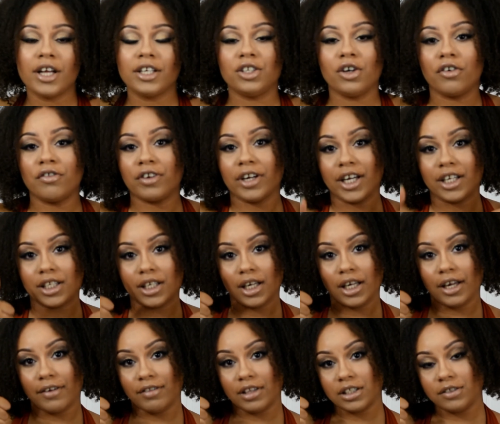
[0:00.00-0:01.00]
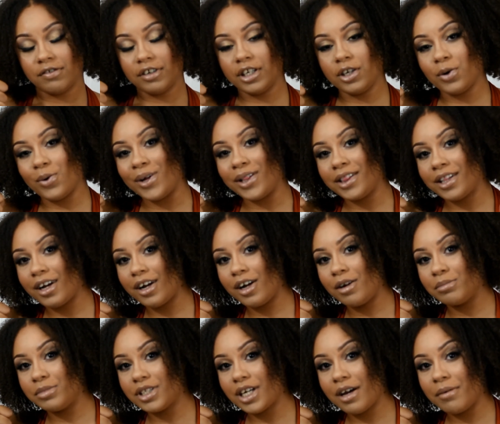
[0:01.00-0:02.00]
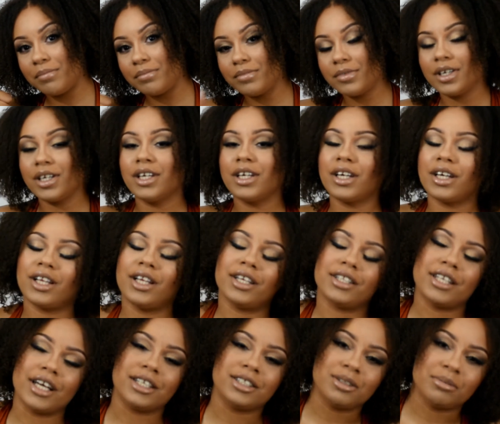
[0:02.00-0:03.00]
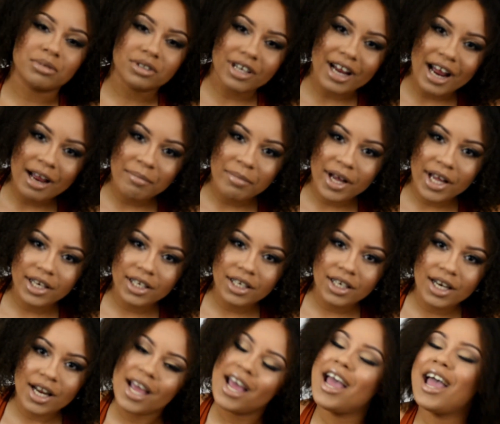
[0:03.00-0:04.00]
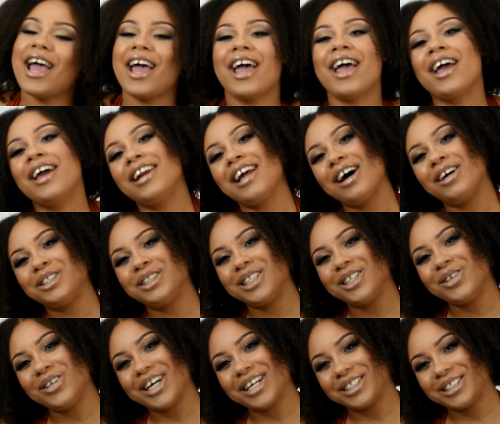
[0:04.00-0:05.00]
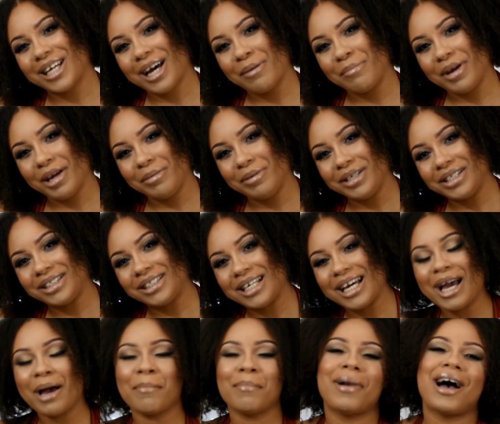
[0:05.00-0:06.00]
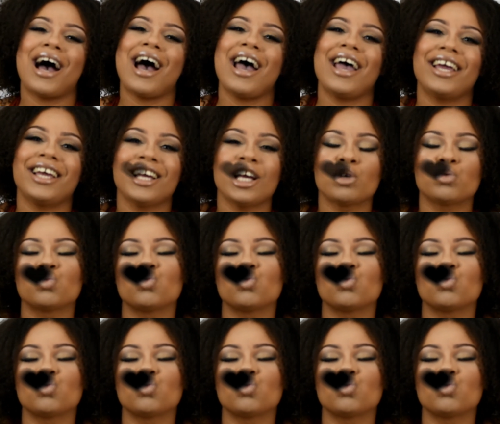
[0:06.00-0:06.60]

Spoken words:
Don't forget to give this video a thumbs up, click that subscribe button, and I'll see you next time, babies. Bye.